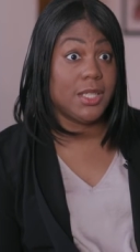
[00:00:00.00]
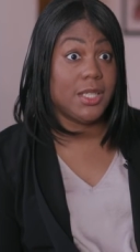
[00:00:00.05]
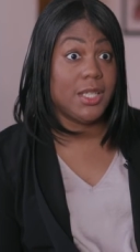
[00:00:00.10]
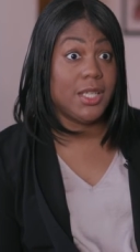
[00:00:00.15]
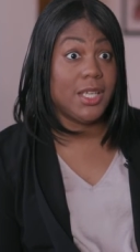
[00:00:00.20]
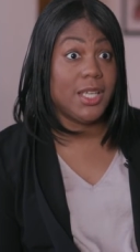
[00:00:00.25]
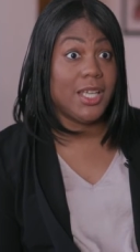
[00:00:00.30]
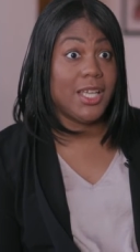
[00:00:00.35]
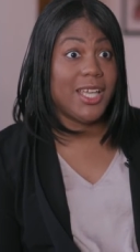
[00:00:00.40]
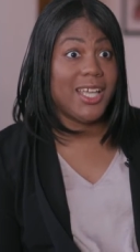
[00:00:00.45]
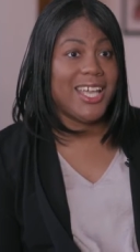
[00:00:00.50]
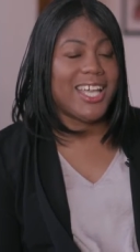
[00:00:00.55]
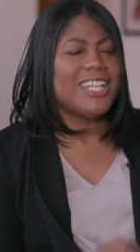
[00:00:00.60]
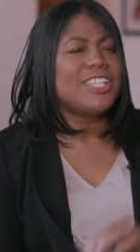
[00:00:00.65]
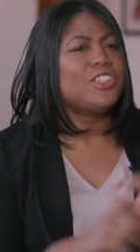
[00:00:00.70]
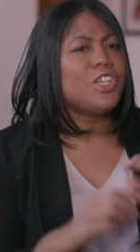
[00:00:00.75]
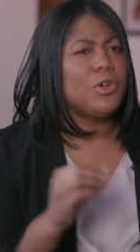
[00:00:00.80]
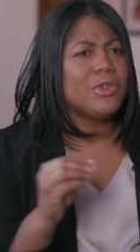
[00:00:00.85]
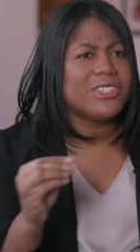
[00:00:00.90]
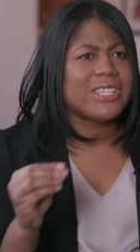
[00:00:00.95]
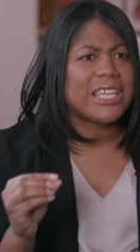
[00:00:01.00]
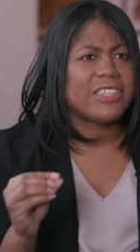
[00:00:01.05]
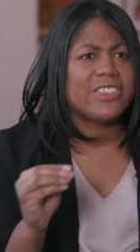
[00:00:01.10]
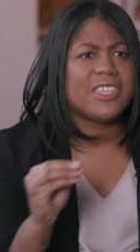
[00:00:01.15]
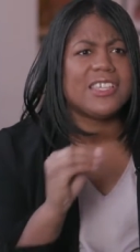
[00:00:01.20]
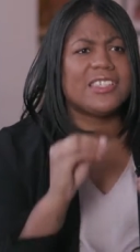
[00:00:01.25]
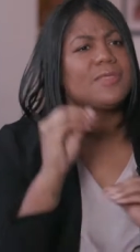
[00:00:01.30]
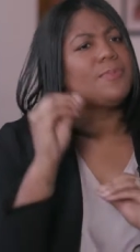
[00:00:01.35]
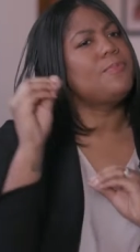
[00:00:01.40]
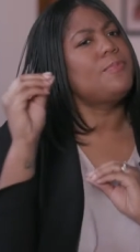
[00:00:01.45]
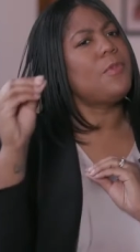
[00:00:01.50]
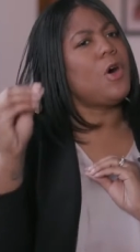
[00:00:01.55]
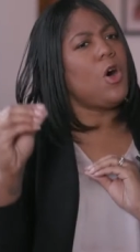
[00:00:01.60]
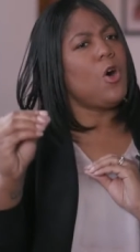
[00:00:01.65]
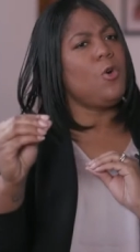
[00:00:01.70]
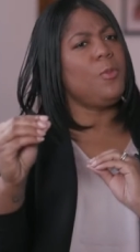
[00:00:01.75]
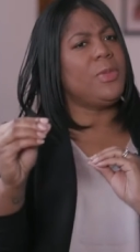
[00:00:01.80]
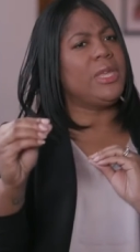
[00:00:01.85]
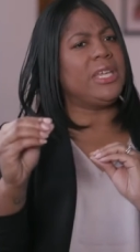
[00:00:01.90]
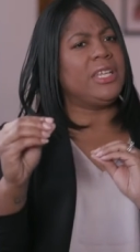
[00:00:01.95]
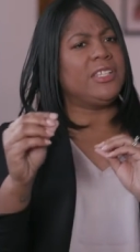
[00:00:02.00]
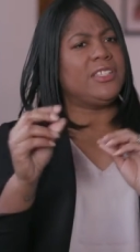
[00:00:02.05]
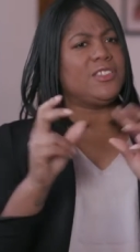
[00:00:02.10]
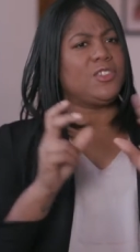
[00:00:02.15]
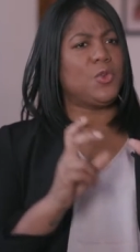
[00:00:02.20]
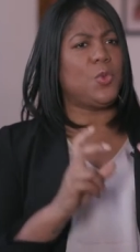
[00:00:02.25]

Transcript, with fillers: Mm-hmm. And so it was like these moments